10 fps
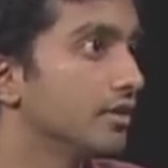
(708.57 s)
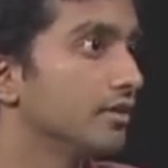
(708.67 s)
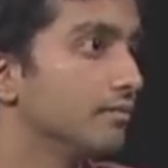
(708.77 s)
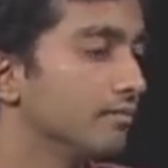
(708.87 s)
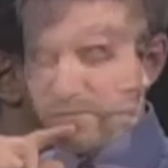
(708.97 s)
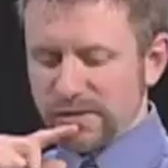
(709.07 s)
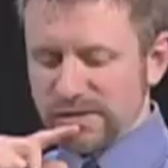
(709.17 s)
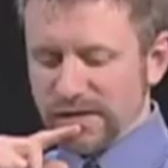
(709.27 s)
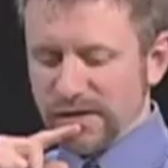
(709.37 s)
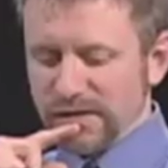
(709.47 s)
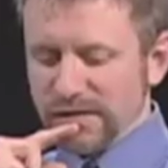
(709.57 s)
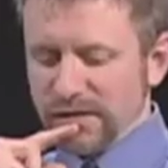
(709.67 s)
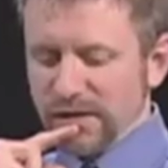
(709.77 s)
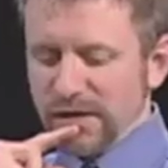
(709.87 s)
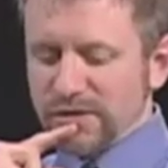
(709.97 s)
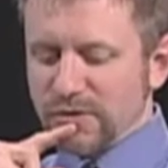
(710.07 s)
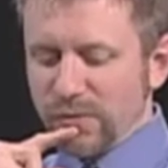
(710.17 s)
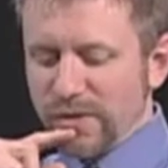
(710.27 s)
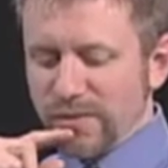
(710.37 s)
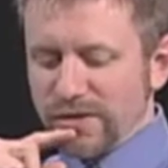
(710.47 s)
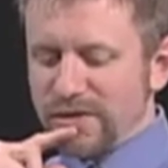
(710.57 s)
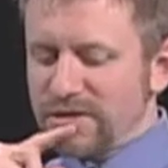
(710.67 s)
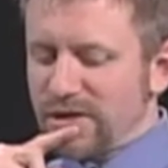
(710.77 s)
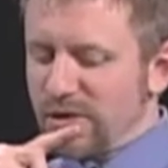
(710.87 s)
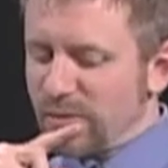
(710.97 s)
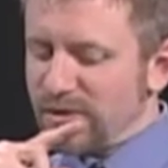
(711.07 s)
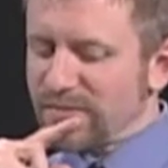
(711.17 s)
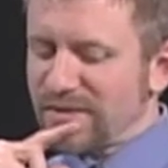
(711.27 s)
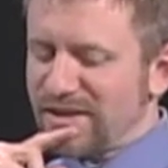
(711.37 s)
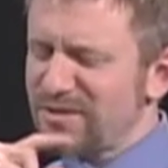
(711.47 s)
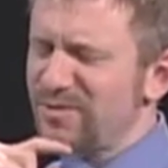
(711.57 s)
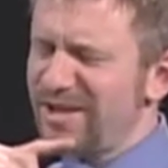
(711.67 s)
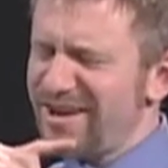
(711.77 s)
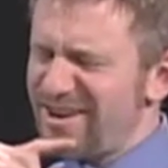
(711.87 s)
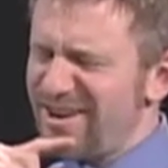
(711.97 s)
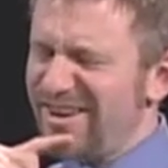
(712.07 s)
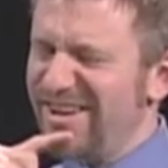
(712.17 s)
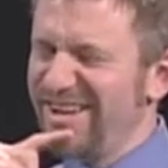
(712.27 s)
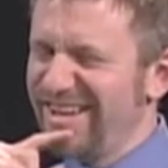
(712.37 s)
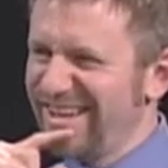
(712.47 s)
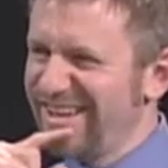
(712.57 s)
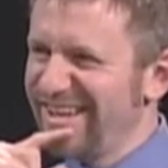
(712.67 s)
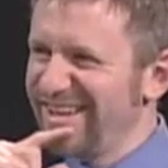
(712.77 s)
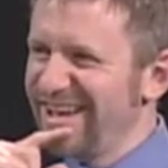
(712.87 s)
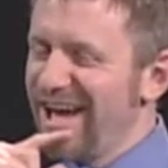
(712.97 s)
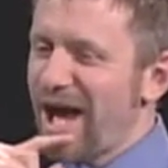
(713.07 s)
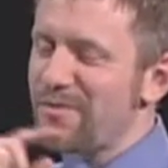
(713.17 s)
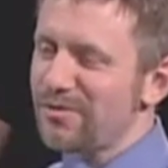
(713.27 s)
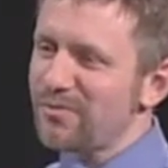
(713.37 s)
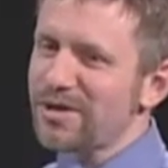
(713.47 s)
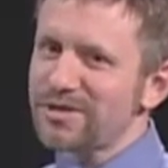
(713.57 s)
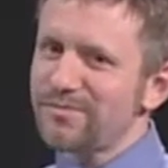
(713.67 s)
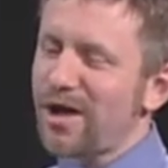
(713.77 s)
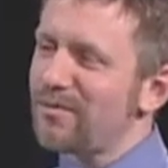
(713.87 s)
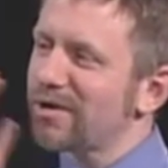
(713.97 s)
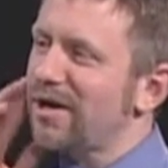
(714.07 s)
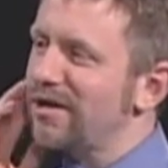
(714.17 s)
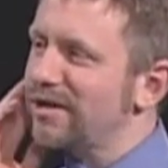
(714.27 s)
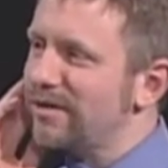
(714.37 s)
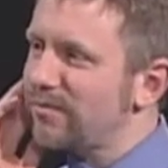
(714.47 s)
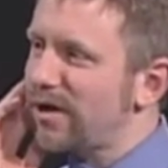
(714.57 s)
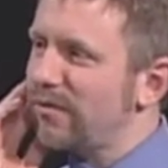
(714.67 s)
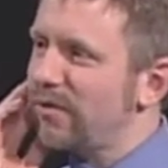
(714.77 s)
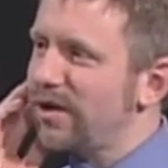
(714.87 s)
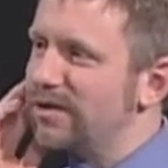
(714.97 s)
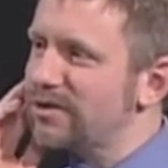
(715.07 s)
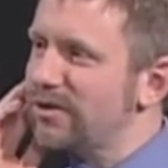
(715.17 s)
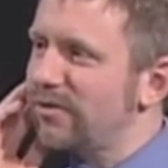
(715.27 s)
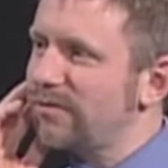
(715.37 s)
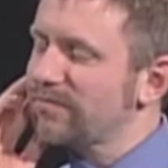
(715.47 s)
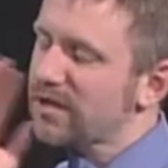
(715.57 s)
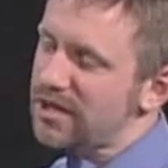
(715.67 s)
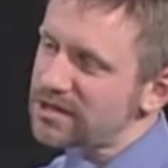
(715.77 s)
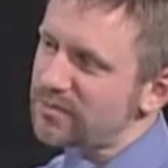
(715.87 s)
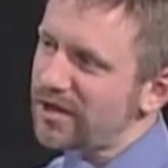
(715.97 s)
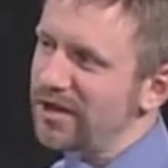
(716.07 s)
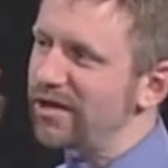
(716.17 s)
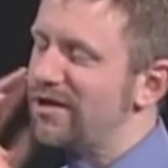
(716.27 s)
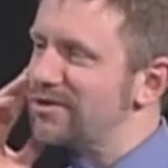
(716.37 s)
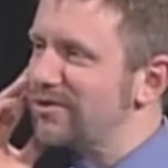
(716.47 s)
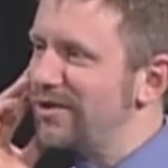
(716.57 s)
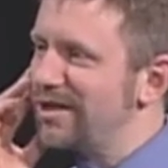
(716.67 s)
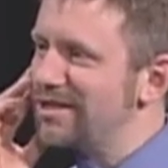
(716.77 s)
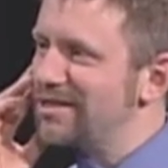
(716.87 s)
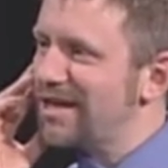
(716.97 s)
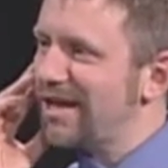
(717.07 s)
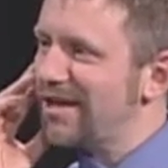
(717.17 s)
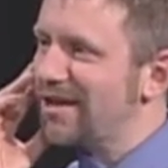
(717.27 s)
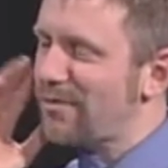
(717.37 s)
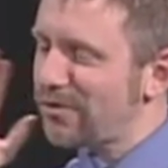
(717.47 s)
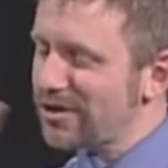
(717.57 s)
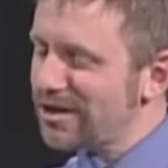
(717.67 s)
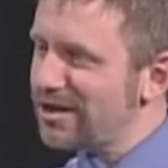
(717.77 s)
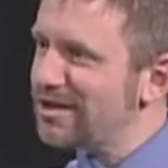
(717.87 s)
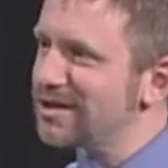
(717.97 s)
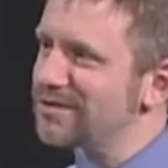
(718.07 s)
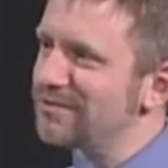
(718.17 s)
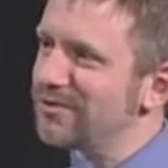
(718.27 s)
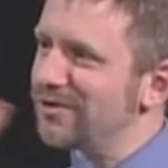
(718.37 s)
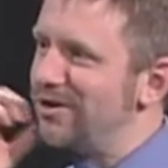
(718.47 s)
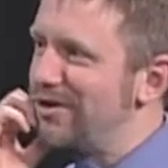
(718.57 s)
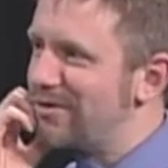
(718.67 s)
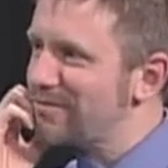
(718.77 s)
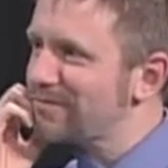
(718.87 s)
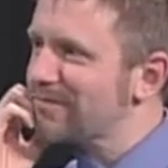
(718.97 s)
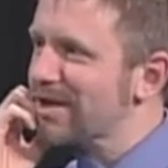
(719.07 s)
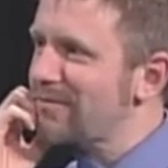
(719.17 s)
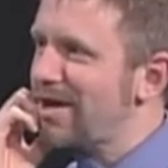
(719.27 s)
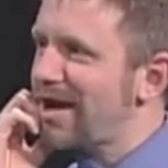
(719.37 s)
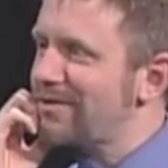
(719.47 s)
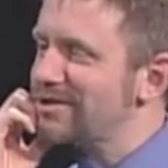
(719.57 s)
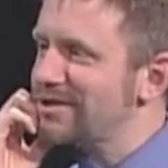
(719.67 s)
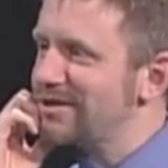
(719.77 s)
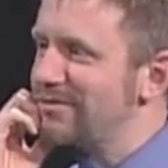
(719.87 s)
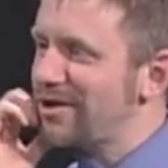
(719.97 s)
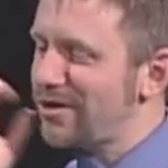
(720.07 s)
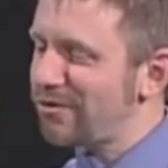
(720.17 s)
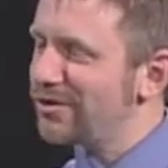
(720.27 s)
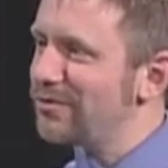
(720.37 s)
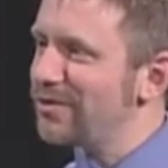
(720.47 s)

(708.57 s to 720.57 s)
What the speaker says: Okay, well said. So what about this argument? It's really hard. I mean, you mentioned Paul McCartney in part 1. So he's a billionaire, so he can say, I'm only going to eat this food, My house is going to run on only